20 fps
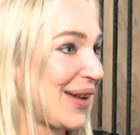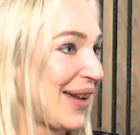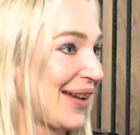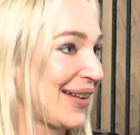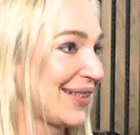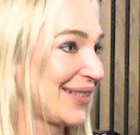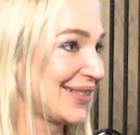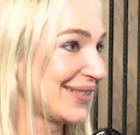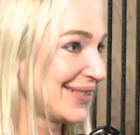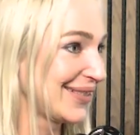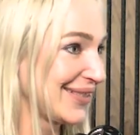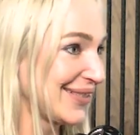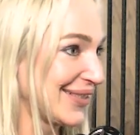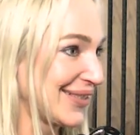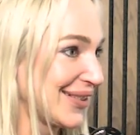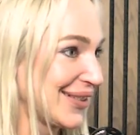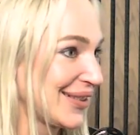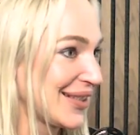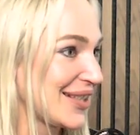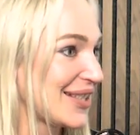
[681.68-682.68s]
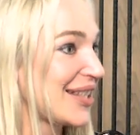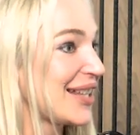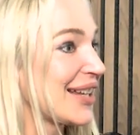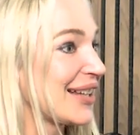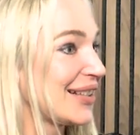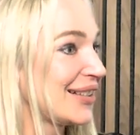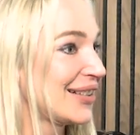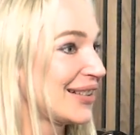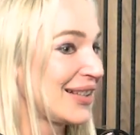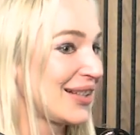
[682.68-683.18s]
can't see
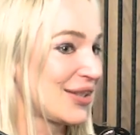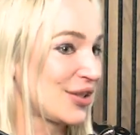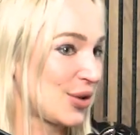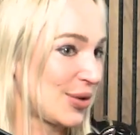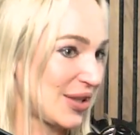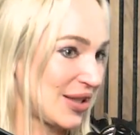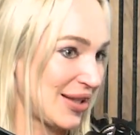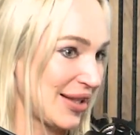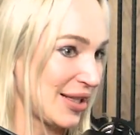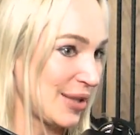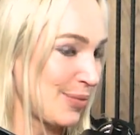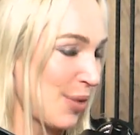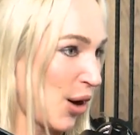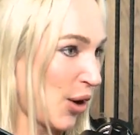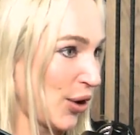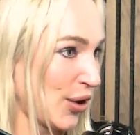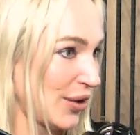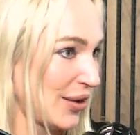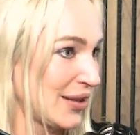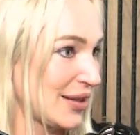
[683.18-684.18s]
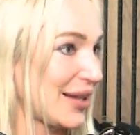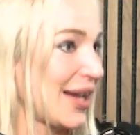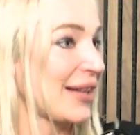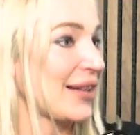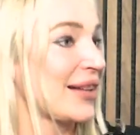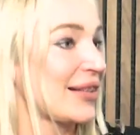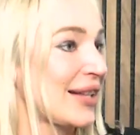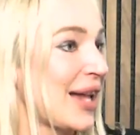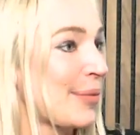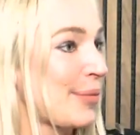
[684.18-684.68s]
it. So, is this part, is
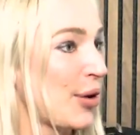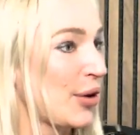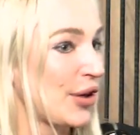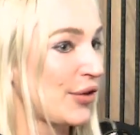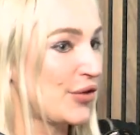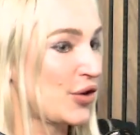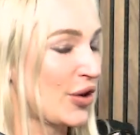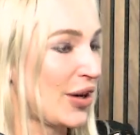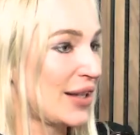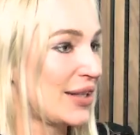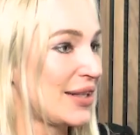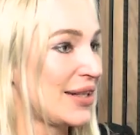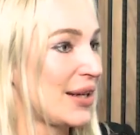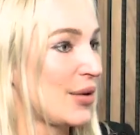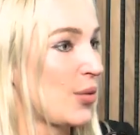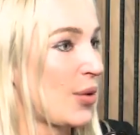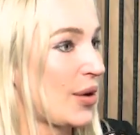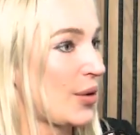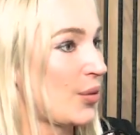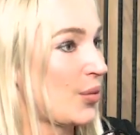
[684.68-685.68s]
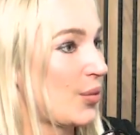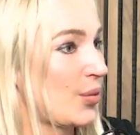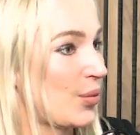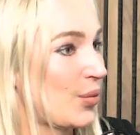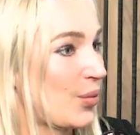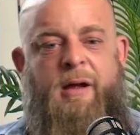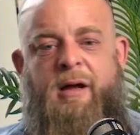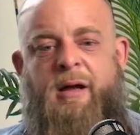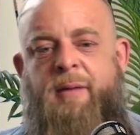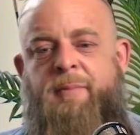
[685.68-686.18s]
that, is that part of your idea? Where,
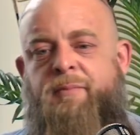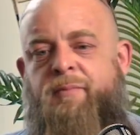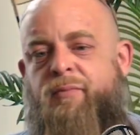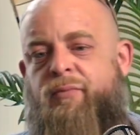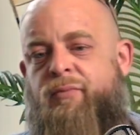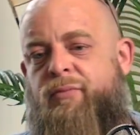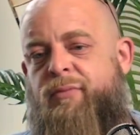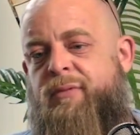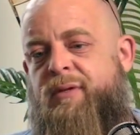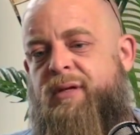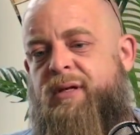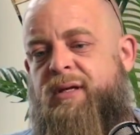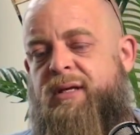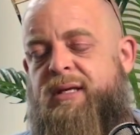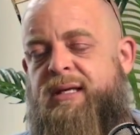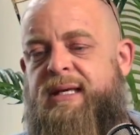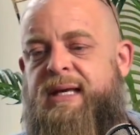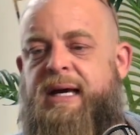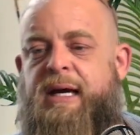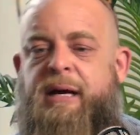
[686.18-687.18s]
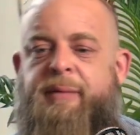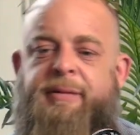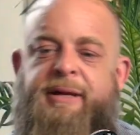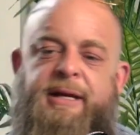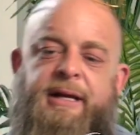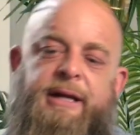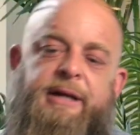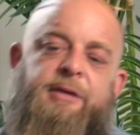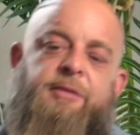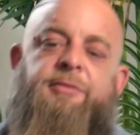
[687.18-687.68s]
um, yeah, I
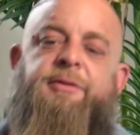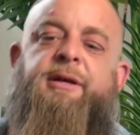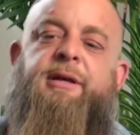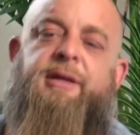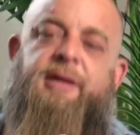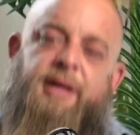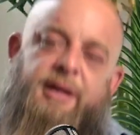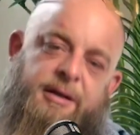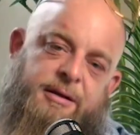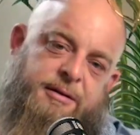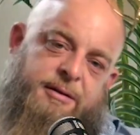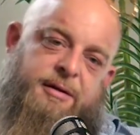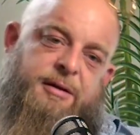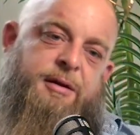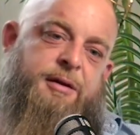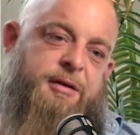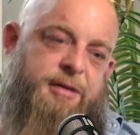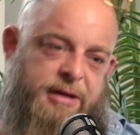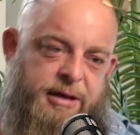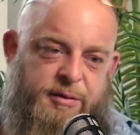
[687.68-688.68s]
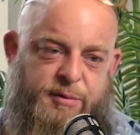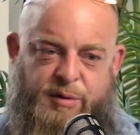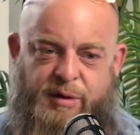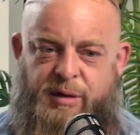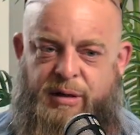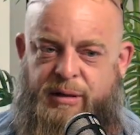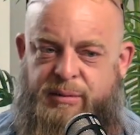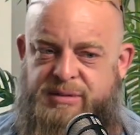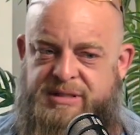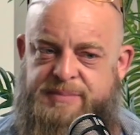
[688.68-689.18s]
mean, I don't think like
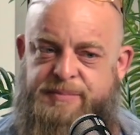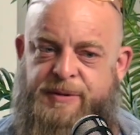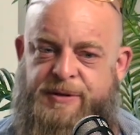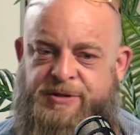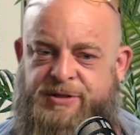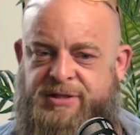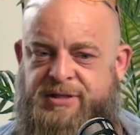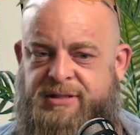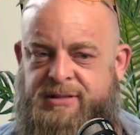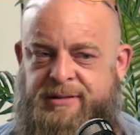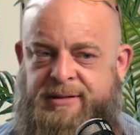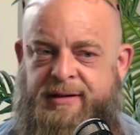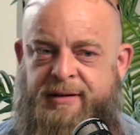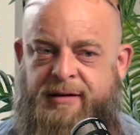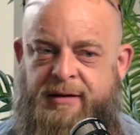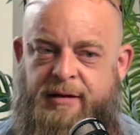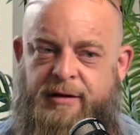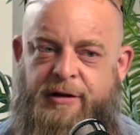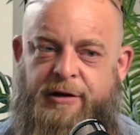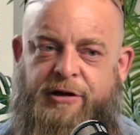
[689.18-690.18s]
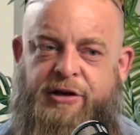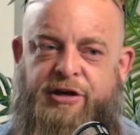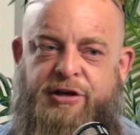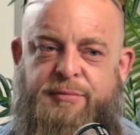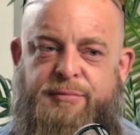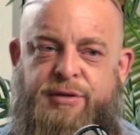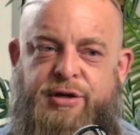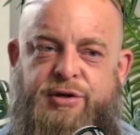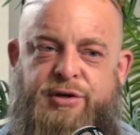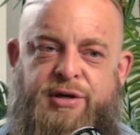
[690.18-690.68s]
it, it was much as a
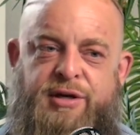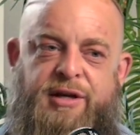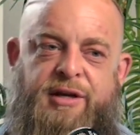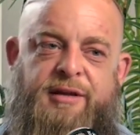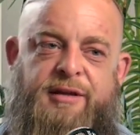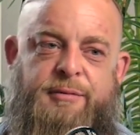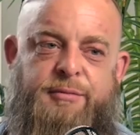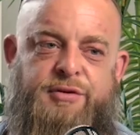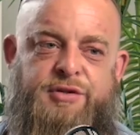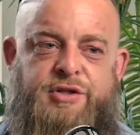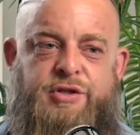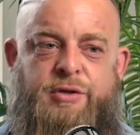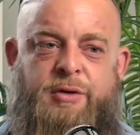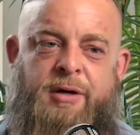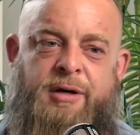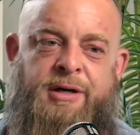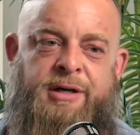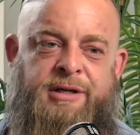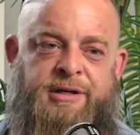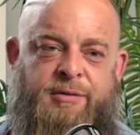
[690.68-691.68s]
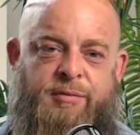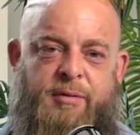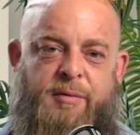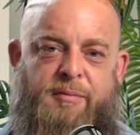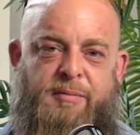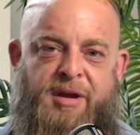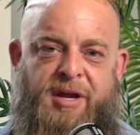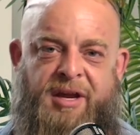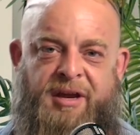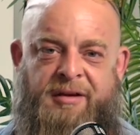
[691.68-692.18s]
community that was trying to
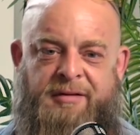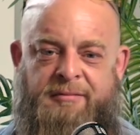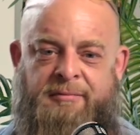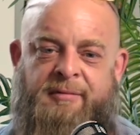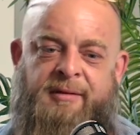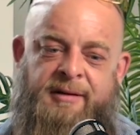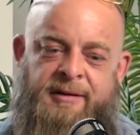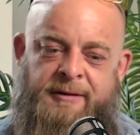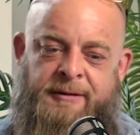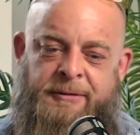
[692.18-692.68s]
remain,